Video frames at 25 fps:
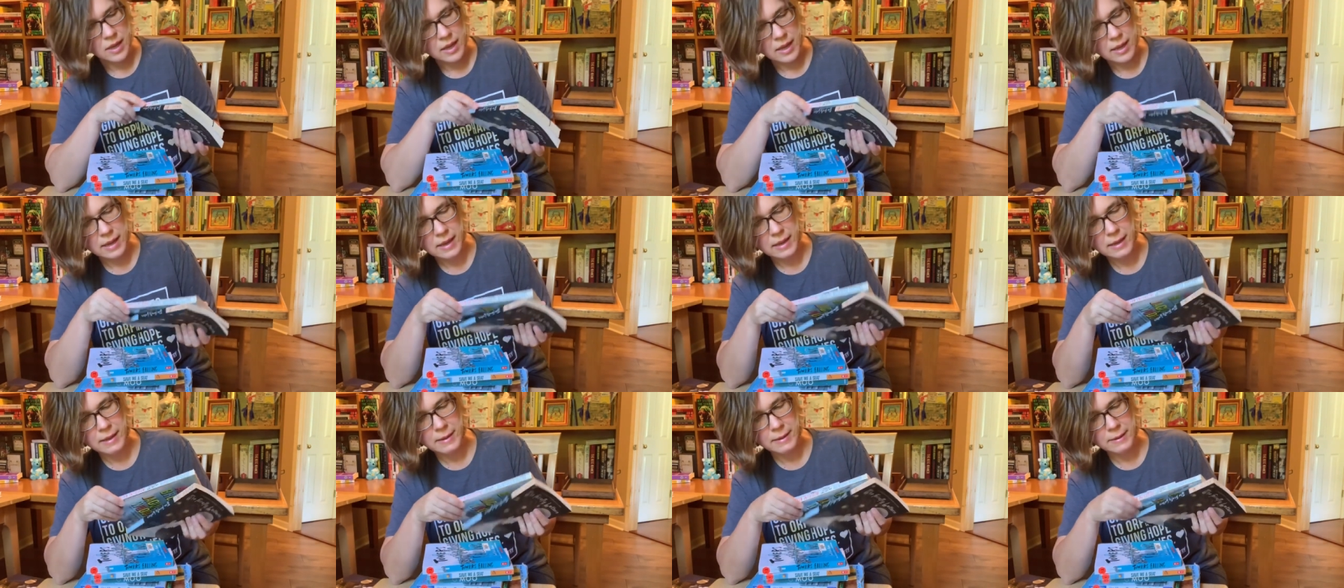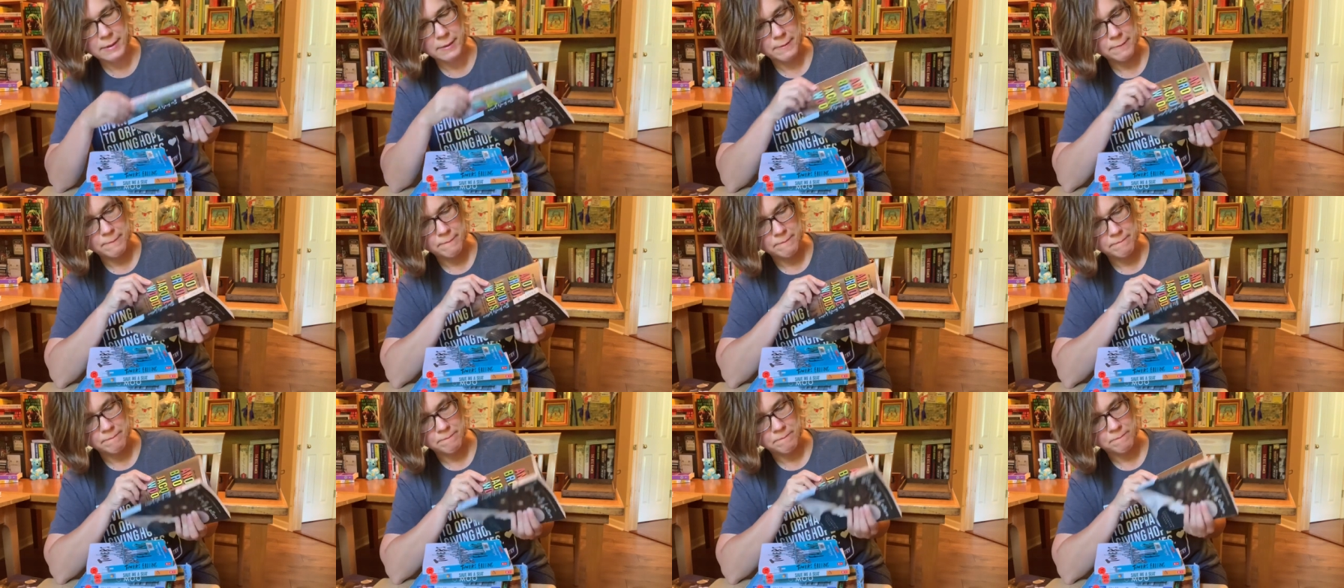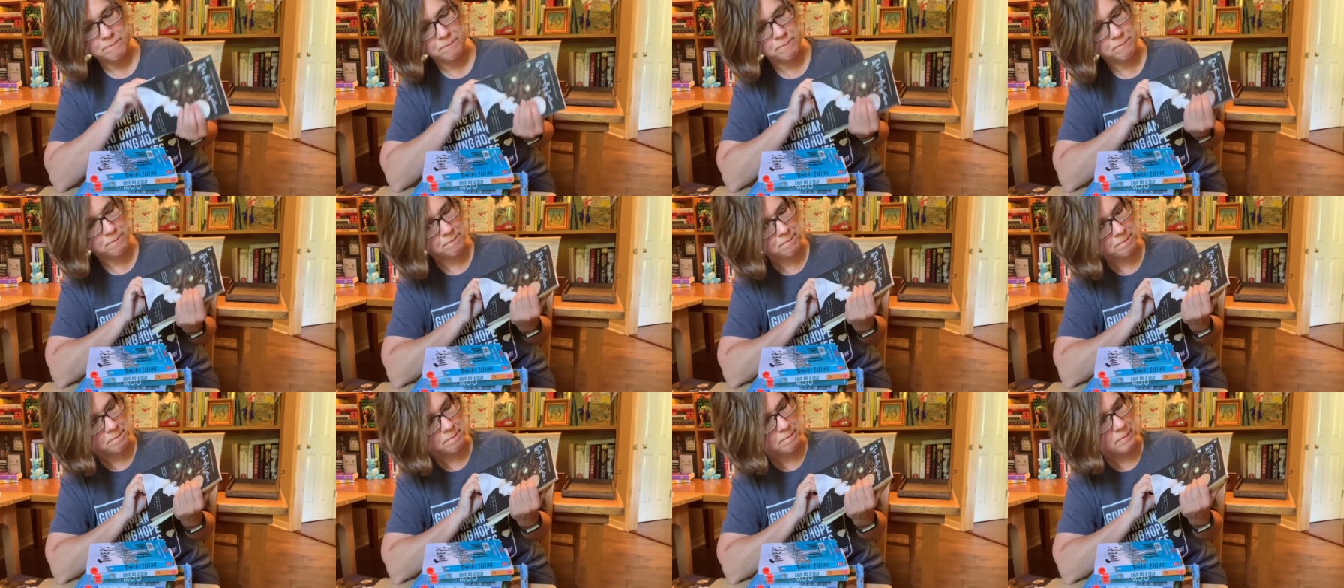Um,
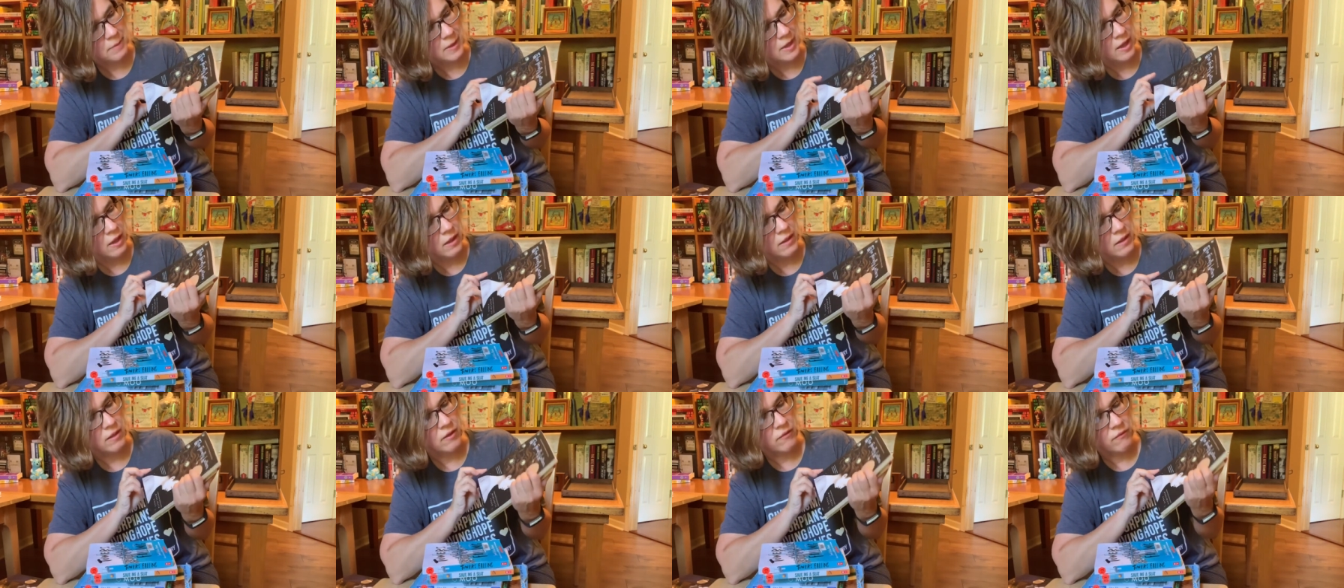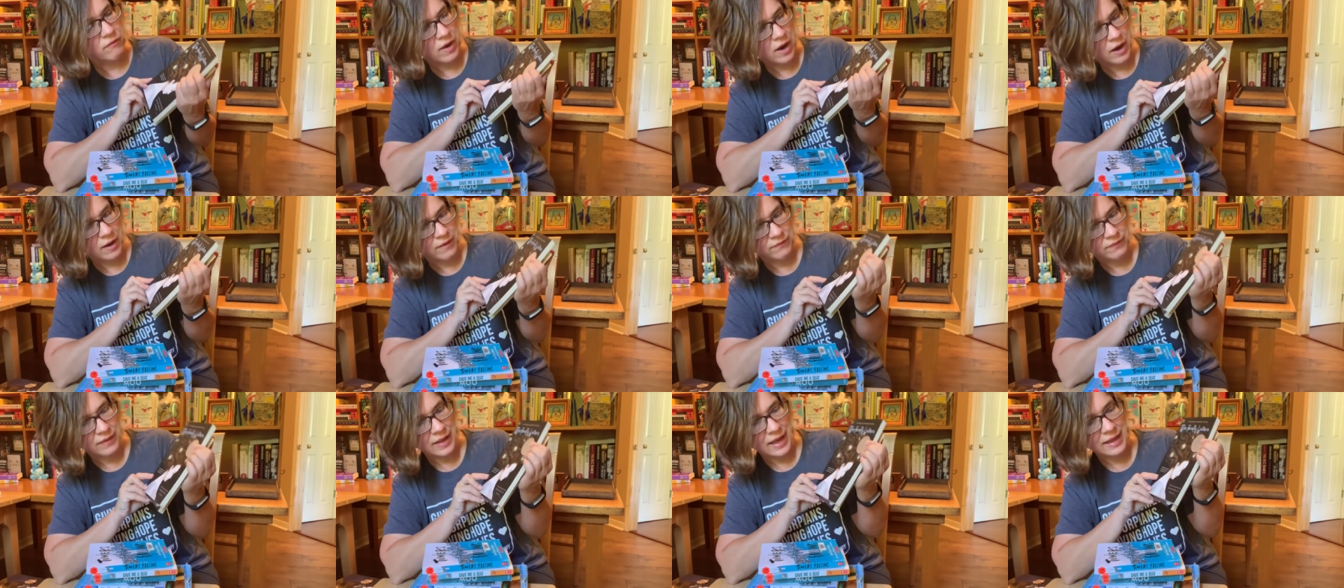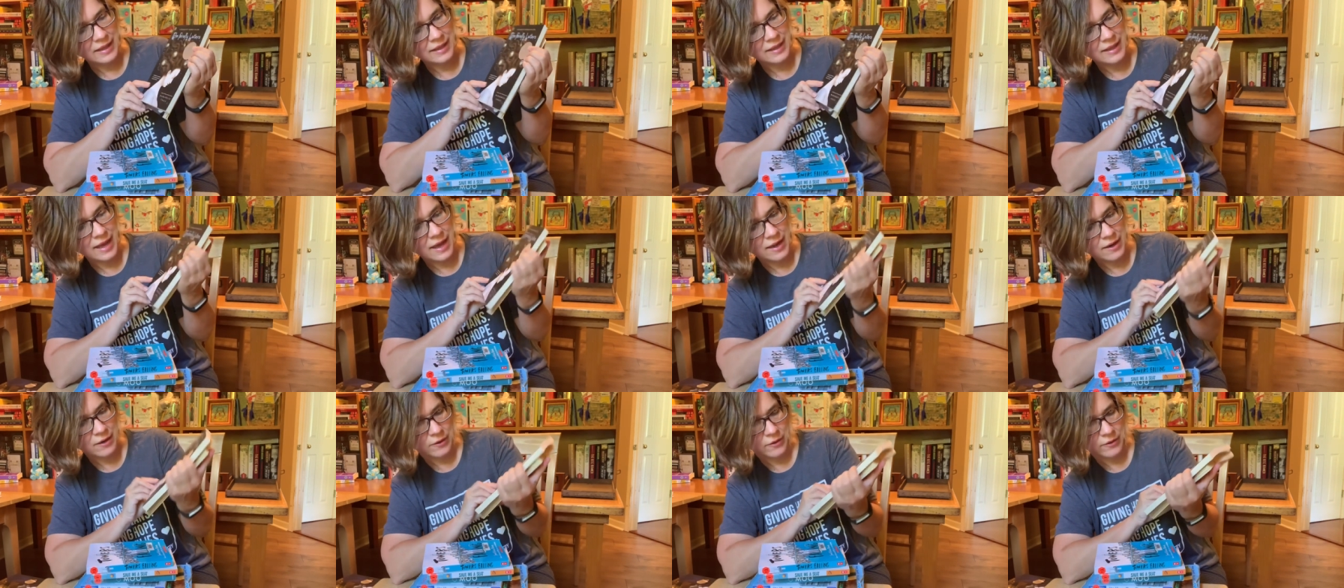the Firefly
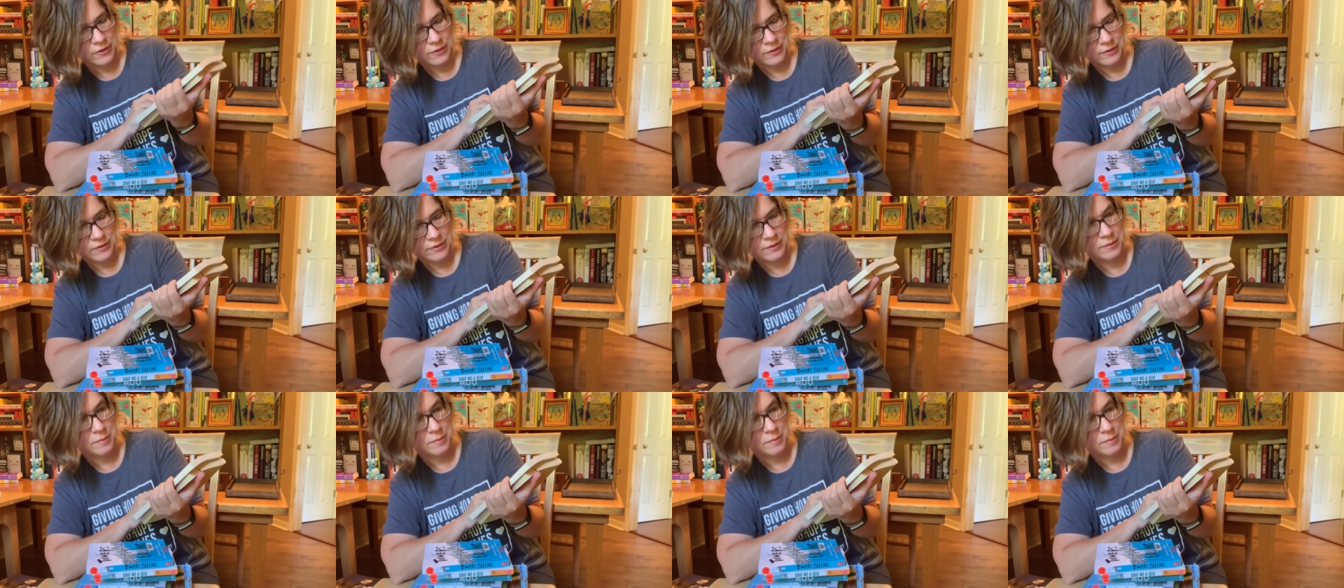Letters